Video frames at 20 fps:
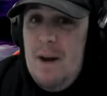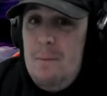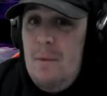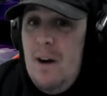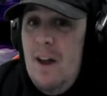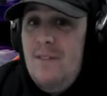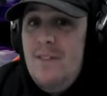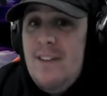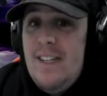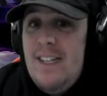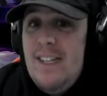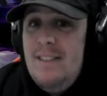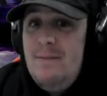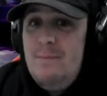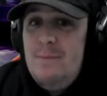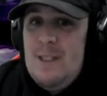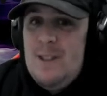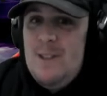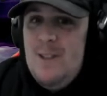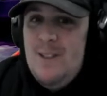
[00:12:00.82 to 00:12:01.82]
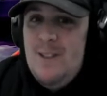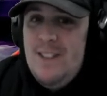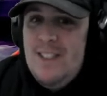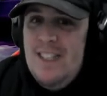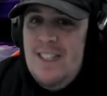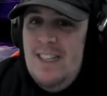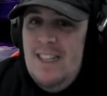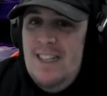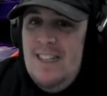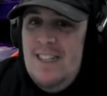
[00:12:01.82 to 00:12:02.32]
loving it because
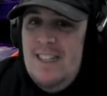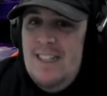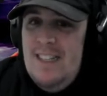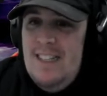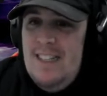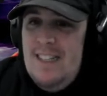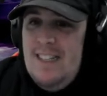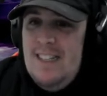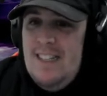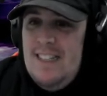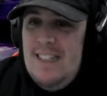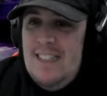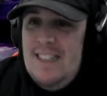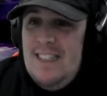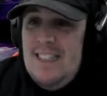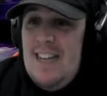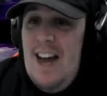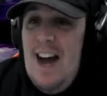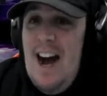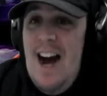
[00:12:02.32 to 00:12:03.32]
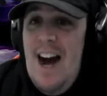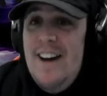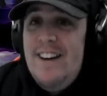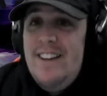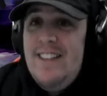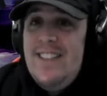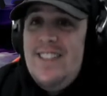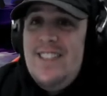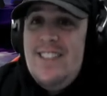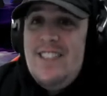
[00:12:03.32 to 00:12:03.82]
this
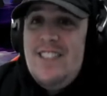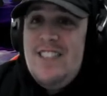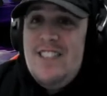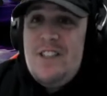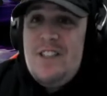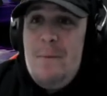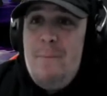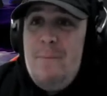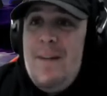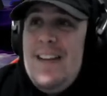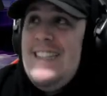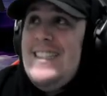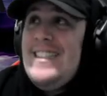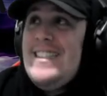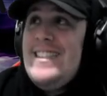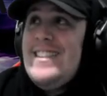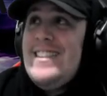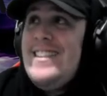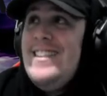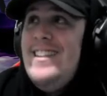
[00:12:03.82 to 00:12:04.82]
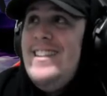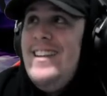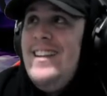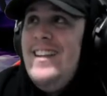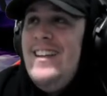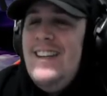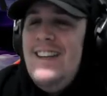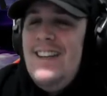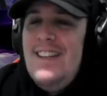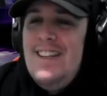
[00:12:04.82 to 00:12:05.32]
artist is just amazing.
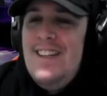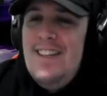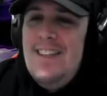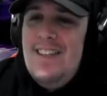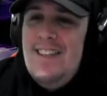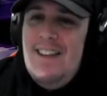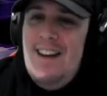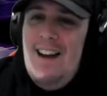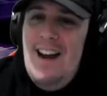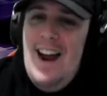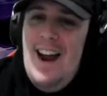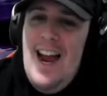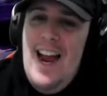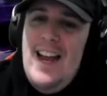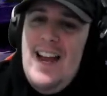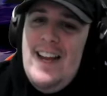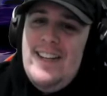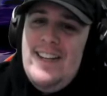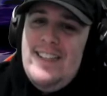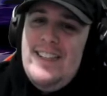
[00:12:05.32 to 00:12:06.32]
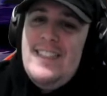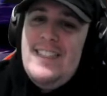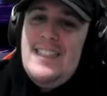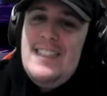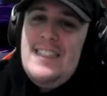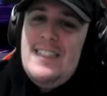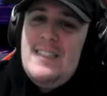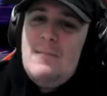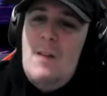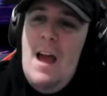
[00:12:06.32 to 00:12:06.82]
Alright, this
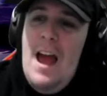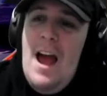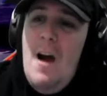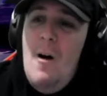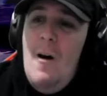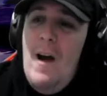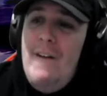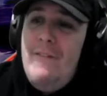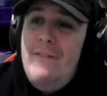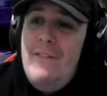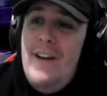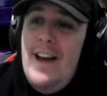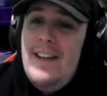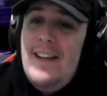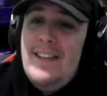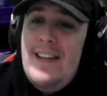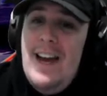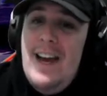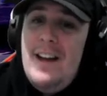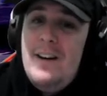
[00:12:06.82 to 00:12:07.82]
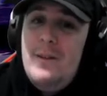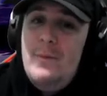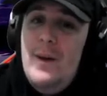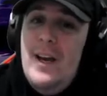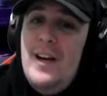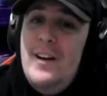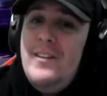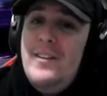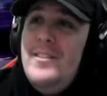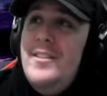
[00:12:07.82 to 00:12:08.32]
is how I found out
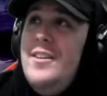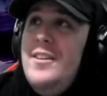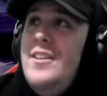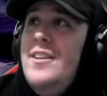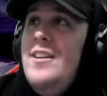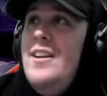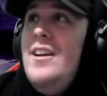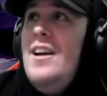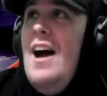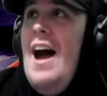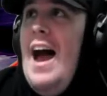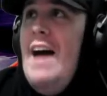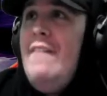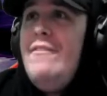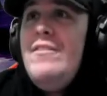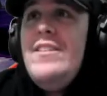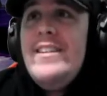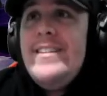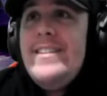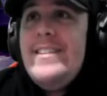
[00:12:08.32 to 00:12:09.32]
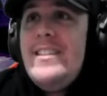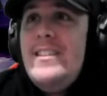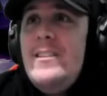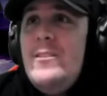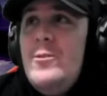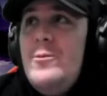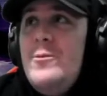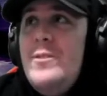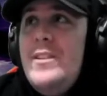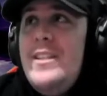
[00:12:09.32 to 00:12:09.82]
about her. I haven't listened
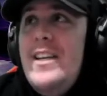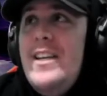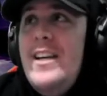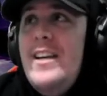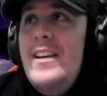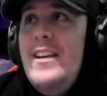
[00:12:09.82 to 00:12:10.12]
to it yet,